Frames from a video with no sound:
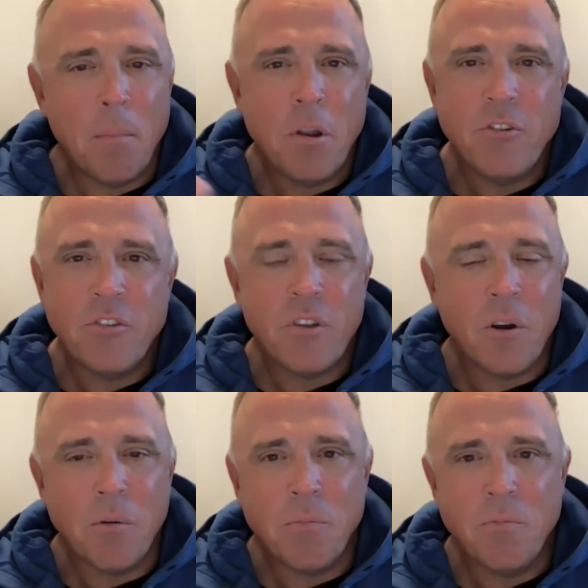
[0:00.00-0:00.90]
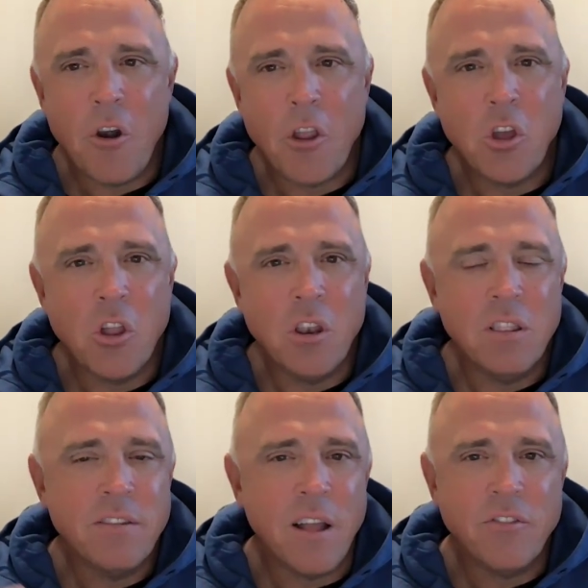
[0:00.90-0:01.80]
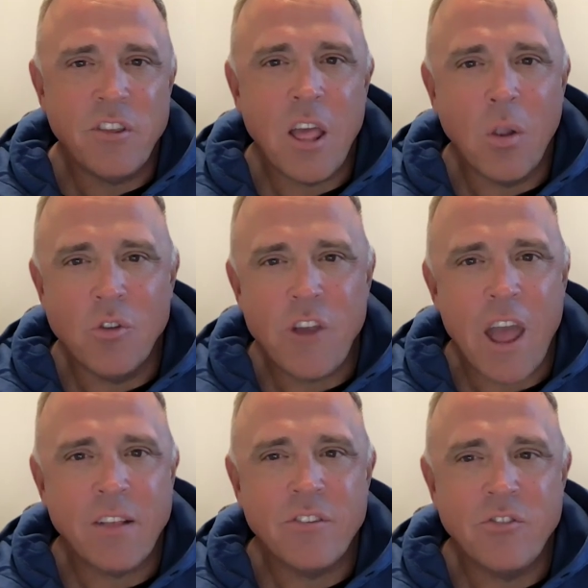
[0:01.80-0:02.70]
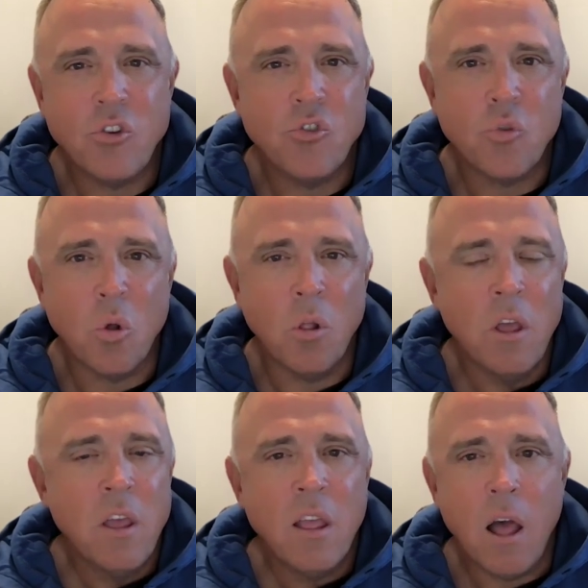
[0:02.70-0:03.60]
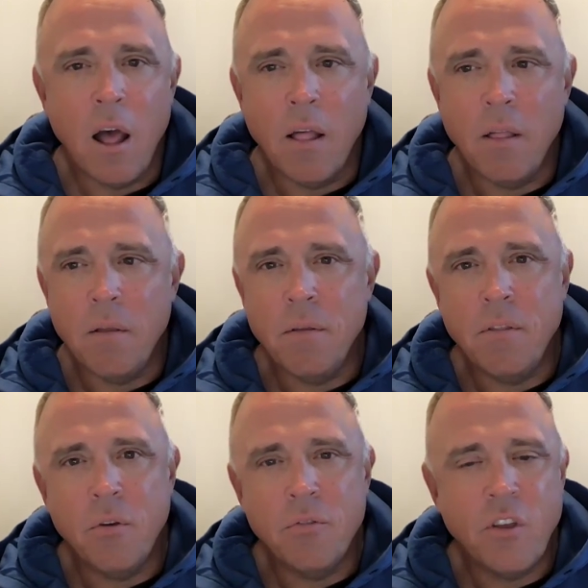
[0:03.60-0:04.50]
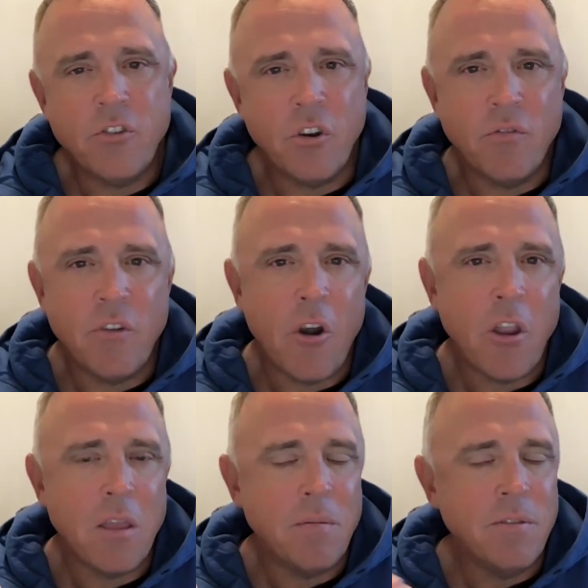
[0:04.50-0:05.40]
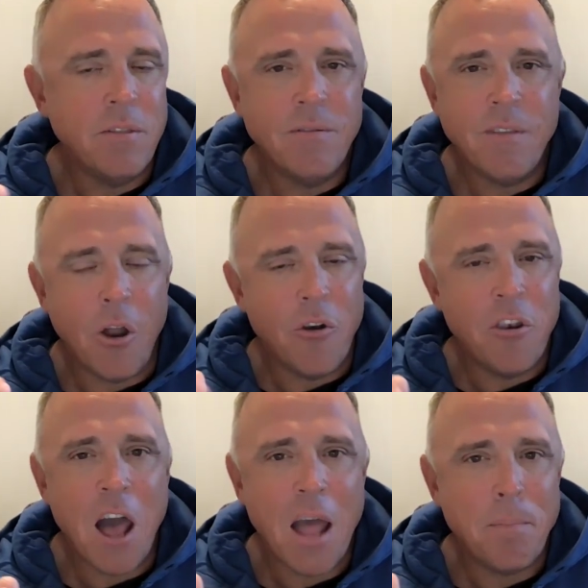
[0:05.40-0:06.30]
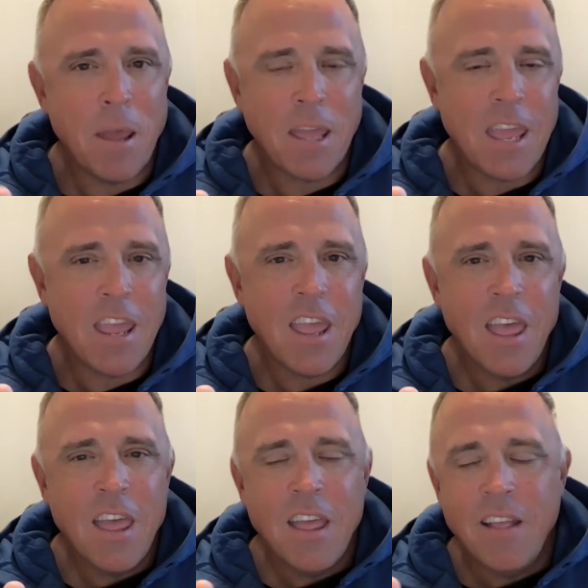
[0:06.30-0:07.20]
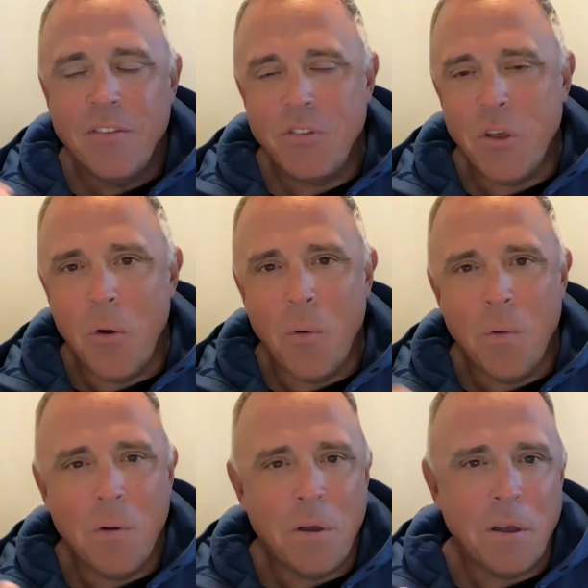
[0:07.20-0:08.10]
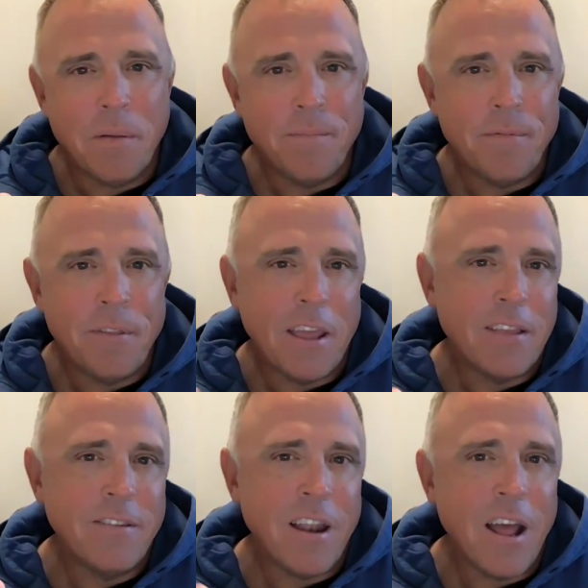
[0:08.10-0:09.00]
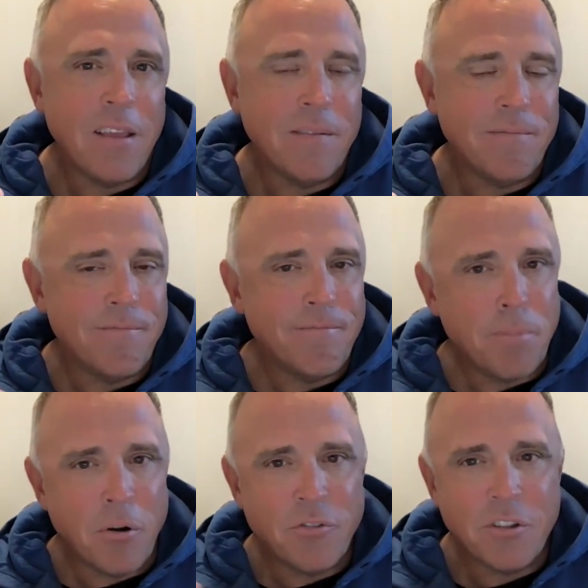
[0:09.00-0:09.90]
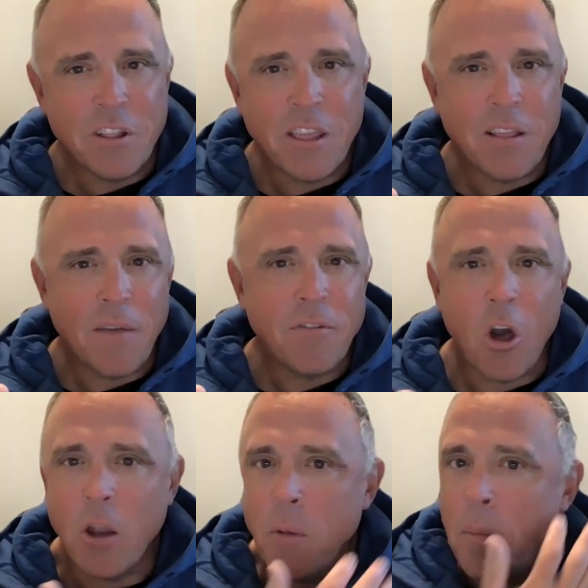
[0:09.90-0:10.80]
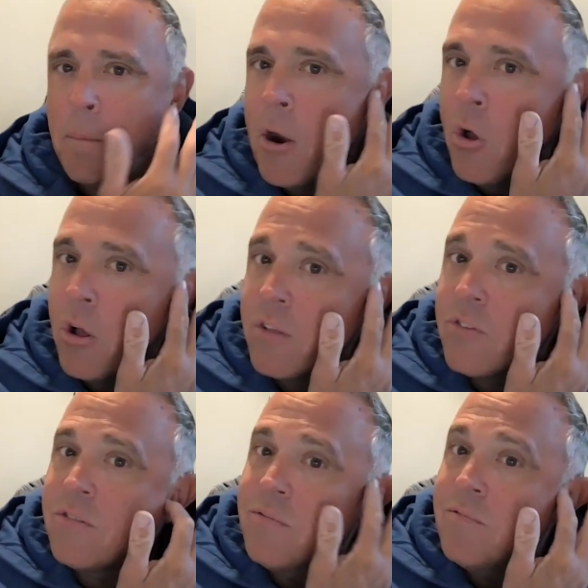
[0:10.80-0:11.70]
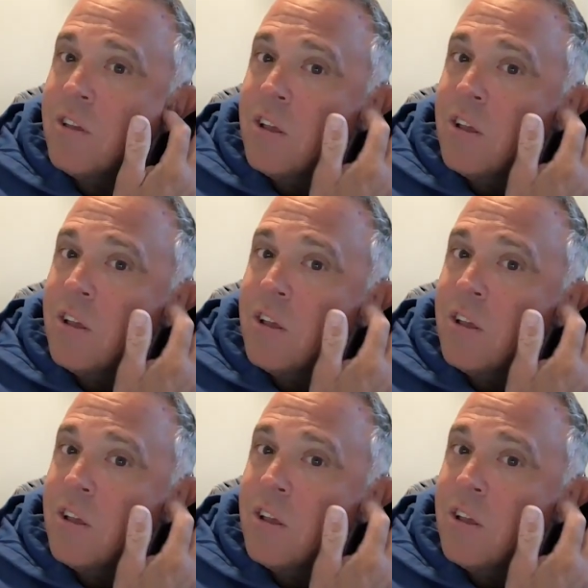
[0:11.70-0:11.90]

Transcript: Bridges are very good. Tons of yellow jacks as usual. Those fish are not picky. So like I said, I've caught them on bear hooks.